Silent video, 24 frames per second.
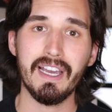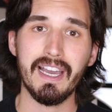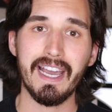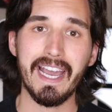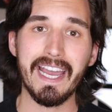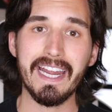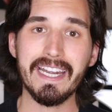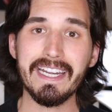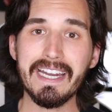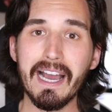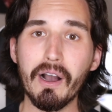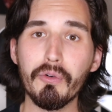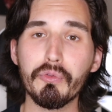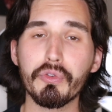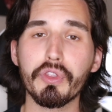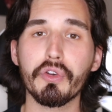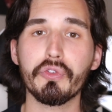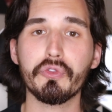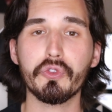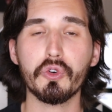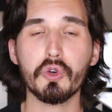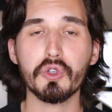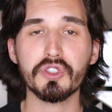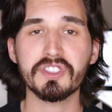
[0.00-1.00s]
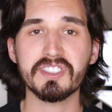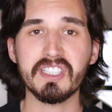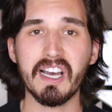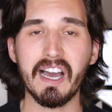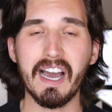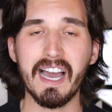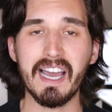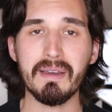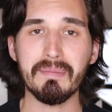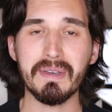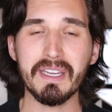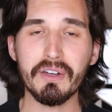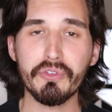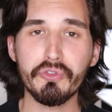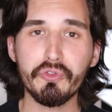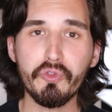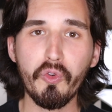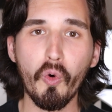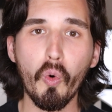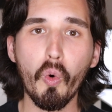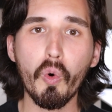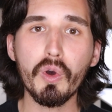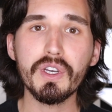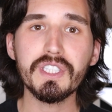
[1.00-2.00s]
And now for the first time in
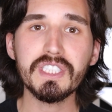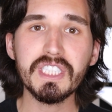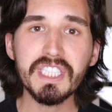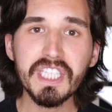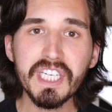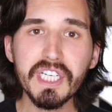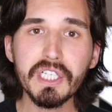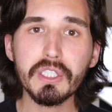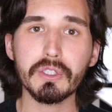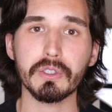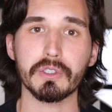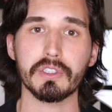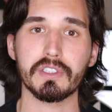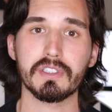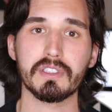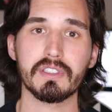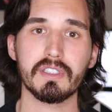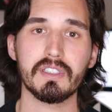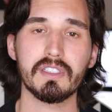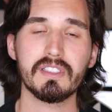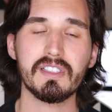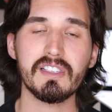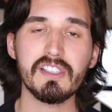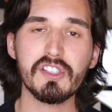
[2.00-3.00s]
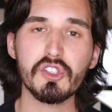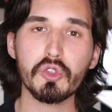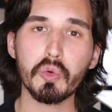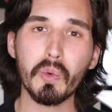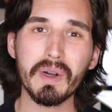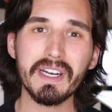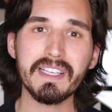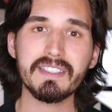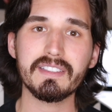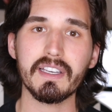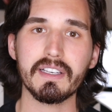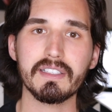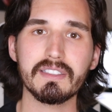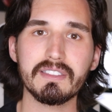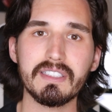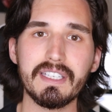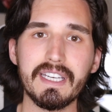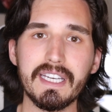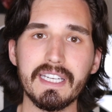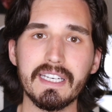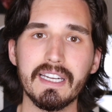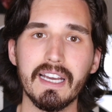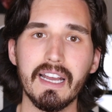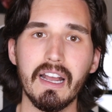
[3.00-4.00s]
4 years, since
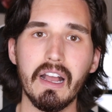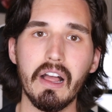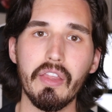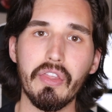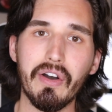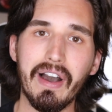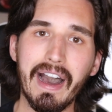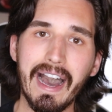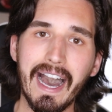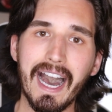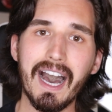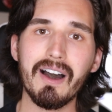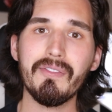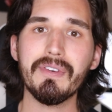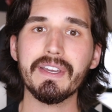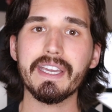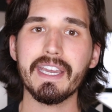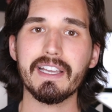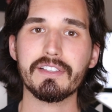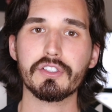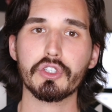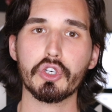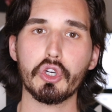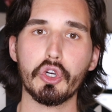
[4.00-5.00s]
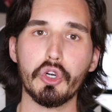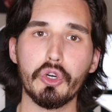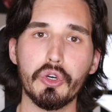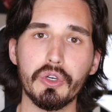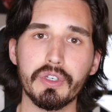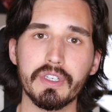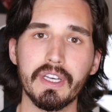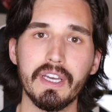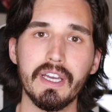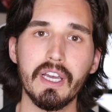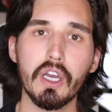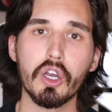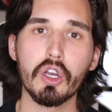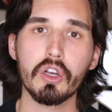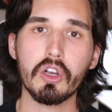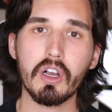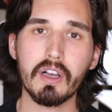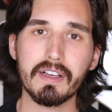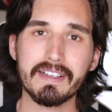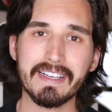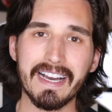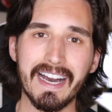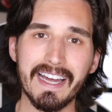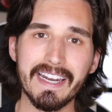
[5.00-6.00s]
2016, the halving has occurred,
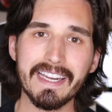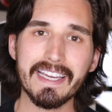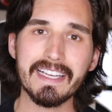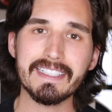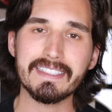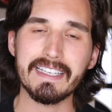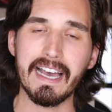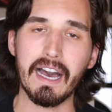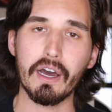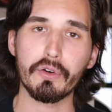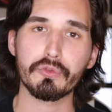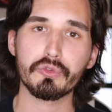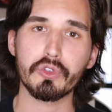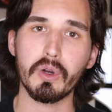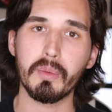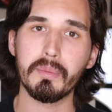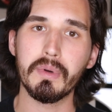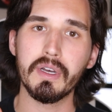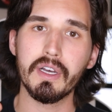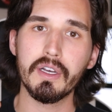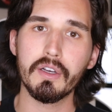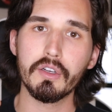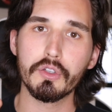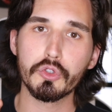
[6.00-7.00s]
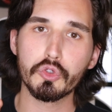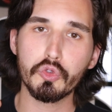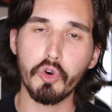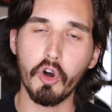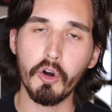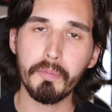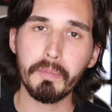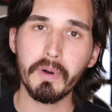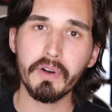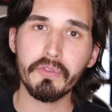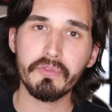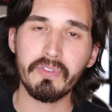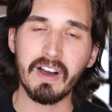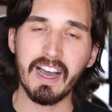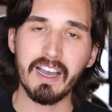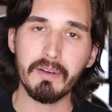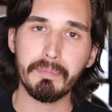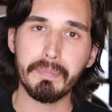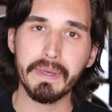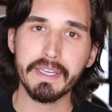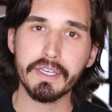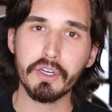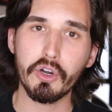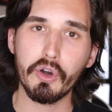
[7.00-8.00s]
cutting it down from 12.5
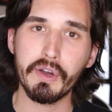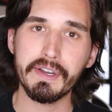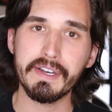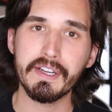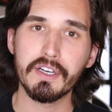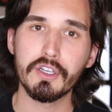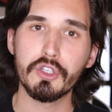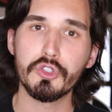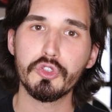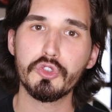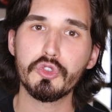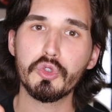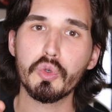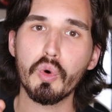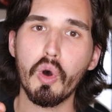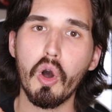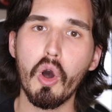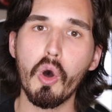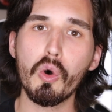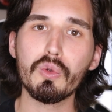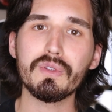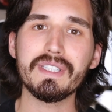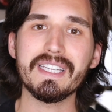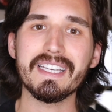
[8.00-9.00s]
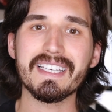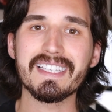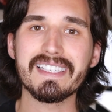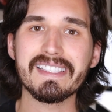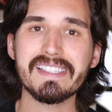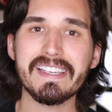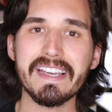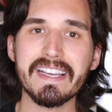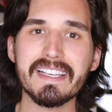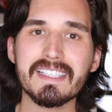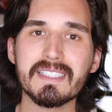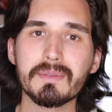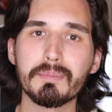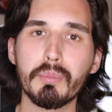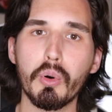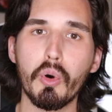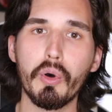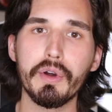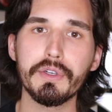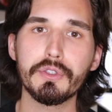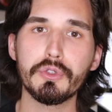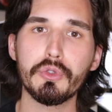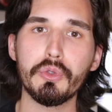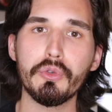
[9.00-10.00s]
Bitcoin to only
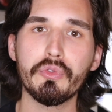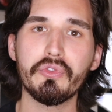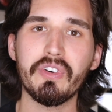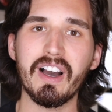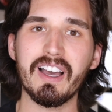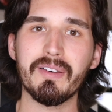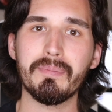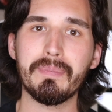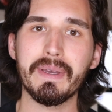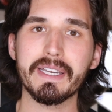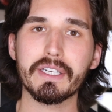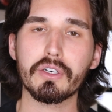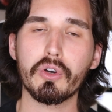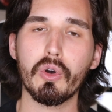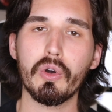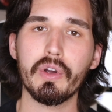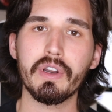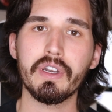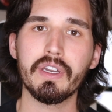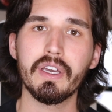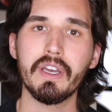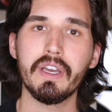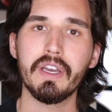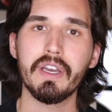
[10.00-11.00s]
6.25 Bitcoin